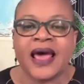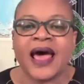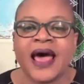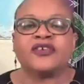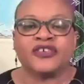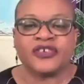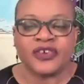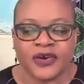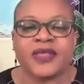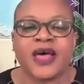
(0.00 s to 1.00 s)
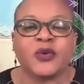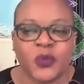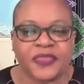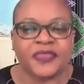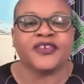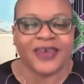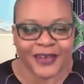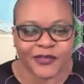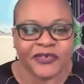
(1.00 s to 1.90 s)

and to share that with the gentle